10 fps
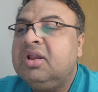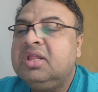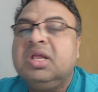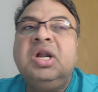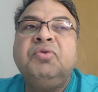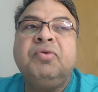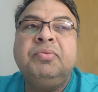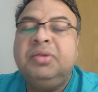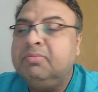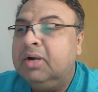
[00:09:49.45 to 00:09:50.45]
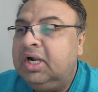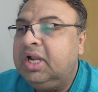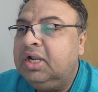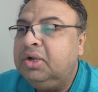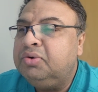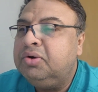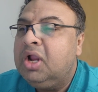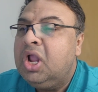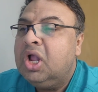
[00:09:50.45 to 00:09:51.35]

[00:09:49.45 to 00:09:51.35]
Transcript: result from the multitude